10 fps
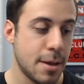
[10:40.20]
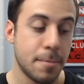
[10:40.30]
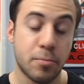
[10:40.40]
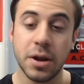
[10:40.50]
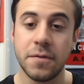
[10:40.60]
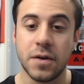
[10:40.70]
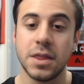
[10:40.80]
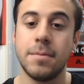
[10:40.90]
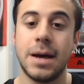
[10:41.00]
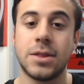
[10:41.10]
pretty
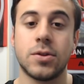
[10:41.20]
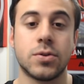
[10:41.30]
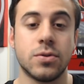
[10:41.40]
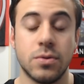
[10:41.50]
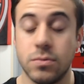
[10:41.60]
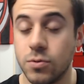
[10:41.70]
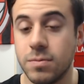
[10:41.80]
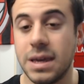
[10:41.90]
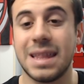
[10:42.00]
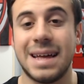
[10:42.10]
fundamental to
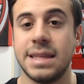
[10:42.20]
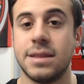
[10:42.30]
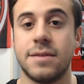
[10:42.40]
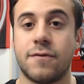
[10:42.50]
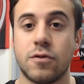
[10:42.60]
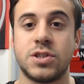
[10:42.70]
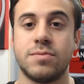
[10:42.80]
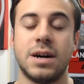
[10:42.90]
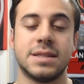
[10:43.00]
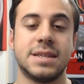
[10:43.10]
Milan in the first
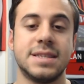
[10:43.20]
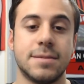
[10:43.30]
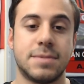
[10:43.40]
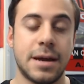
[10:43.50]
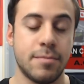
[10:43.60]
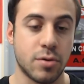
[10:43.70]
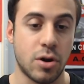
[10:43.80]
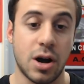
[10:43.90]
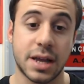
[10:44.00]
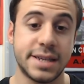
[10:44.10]
month in September.
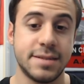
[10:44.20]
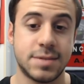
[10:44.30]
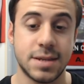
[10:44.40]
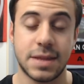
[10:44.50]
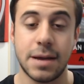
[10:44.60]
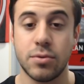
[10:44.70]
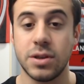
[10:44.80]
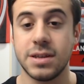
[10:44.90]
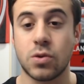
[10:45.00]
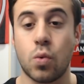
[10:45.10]
August and September,
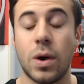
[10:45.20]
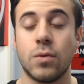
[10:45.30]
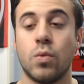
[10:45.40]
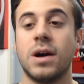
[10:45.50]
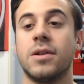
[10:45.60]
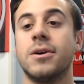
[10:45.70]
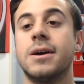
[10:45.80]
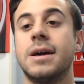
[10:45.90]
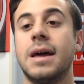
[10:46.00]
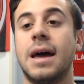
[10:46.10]
he did quite well.
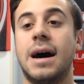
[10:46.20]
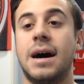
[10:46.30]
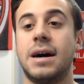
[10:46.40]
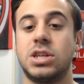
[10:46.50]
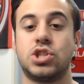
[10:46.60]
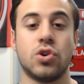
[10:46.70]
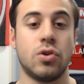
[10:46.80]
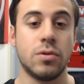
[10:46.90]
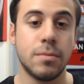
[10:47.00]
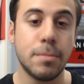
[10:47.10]

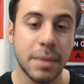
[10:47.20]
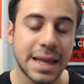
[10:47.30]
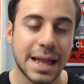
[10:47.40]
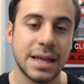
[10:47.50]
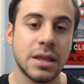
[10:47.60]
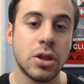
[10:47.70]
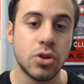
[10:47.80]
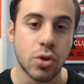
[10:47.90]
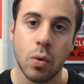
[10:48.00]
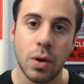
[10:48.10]
So Milan
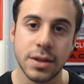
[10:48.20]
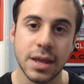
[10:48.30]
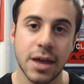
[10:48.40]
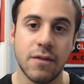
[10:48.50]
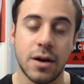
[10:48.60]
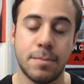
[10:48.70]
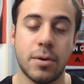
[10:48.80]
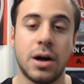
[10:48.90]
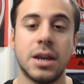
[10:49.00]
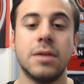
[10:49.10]
don't want to give up
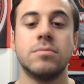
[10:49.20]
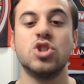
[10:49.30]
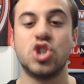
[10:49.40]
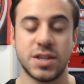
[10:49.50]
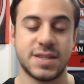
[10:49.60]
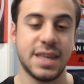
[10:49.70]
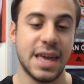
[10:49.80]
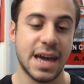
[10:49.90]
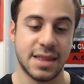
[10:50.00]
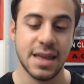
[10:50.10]
on him just
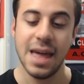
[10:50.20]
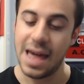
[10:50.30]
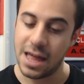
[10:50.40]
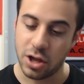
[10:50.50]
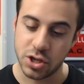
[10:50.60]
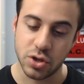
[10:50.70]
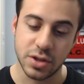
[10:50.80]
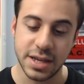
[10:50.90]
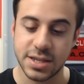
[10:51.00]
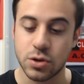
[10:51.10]
yet. And also
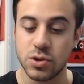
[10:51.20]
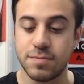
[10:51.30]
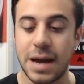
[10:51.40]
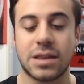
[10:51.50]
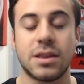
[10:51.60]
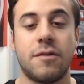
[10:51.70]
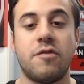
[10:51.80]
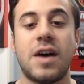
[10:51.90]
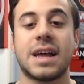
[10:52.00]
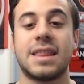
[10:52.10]
this goes back to the
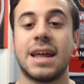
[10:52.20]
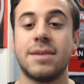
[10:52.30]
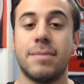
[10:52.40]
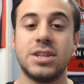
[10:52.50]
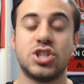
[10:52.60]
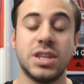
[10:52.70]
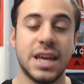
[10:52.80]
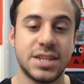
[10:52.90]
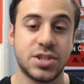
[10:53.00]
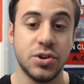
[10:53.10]
fact that I mentioned
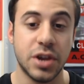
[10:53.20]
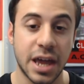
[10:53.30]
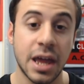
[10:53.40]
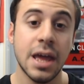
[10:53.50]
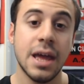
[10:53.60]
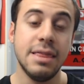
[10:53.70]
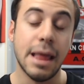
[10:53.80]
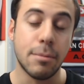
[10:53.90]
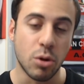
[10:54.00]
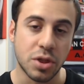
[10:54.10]
yesterday
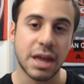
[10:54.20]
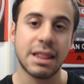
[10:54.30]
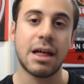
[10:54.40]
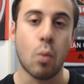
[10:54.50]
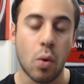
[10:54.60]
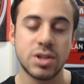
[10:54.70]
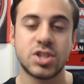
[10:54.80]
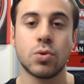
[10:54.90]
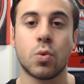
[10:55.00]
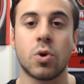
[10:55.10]
that Montella
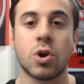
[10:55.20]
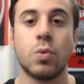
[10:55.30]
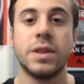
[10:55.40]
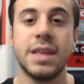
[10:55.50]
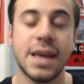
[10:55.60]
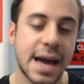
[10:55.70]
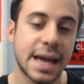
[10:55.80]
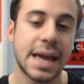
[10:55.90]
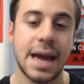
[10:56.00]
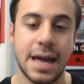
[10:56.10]
wants to work with
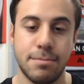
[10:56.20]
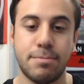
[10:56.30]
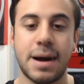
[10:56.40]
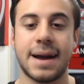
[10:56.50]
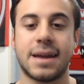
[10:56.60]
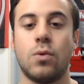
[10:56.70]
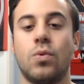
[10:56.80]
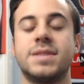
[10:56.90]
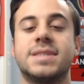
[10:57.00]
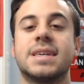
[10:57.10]
Niang and Bacca
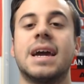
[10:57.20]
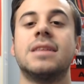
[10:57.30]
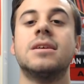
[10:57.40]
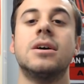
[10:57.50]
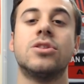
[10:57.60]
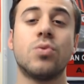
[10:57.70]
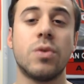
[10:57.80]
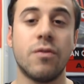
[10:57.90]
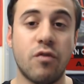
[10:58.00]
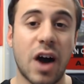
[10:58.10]
once again to
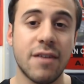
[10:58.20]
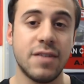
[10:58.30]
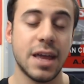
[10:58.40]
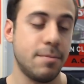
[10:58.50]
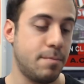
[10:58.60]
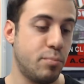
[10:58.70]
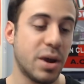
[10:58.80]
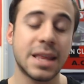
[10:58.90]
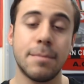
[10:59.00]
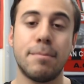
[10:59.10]
revive them,
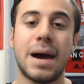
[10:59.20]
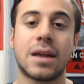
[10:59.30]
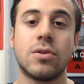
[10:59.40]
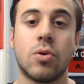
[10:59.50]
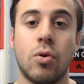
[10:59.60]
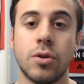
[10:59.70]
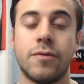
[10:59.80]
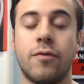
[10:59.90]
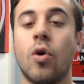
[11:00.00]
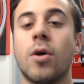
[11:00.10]
bring them back to their old
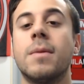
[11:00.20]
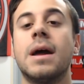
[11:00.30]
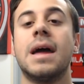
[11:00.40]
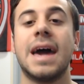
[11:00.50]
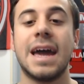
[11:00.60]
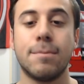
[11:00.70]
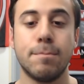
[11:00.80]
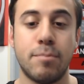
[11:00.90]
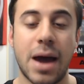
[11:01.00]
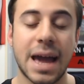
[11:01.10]
form,
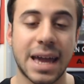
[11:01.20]
and bang